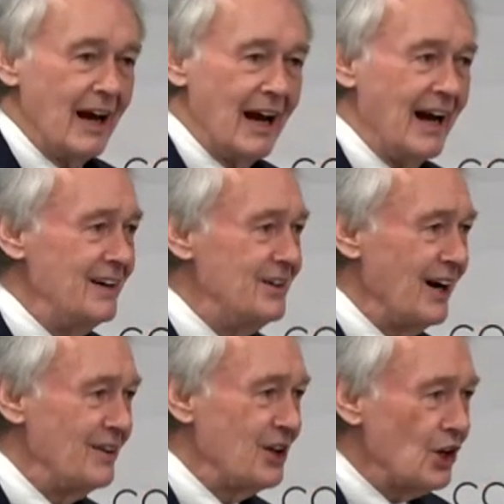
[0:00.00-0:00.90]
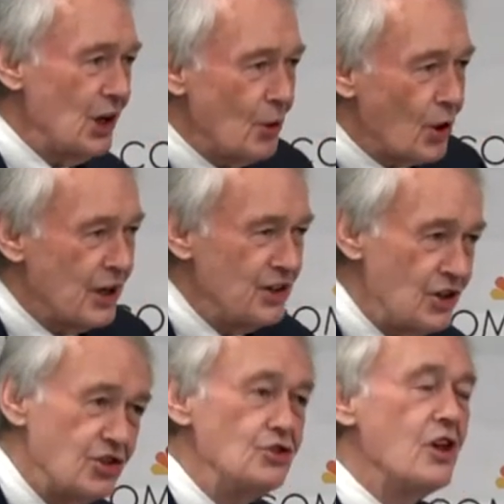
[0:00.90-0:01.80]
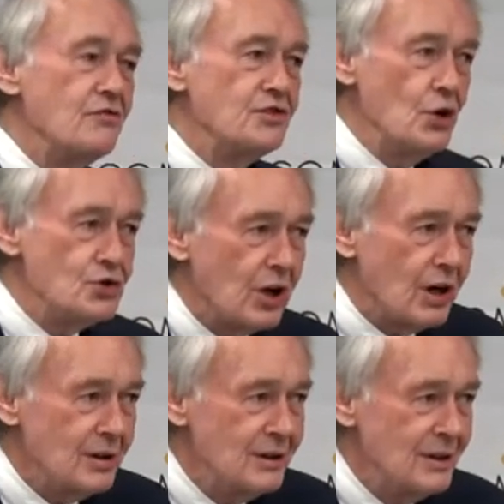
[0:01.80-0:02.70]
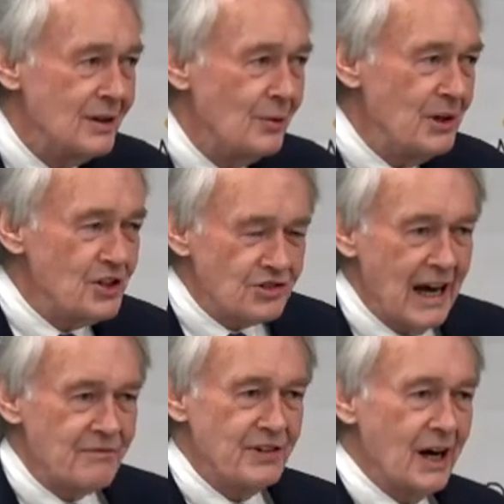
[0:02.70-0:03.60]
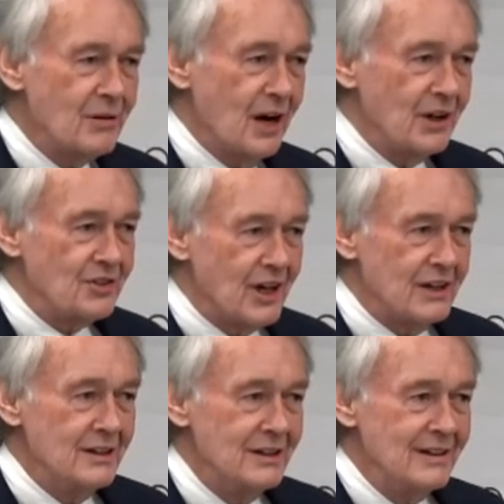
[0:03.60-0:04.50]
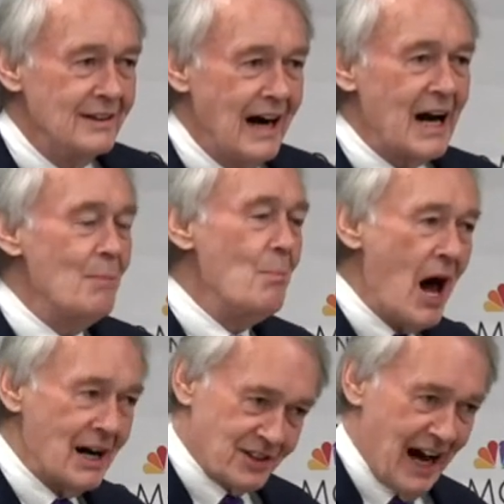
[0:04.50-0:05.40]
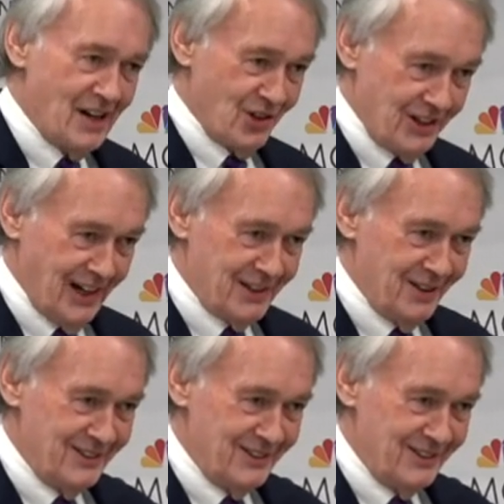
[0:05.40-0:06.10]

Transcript: And they're going to work on, this is the future. We just can't figure out, he said, how to monetize it yet.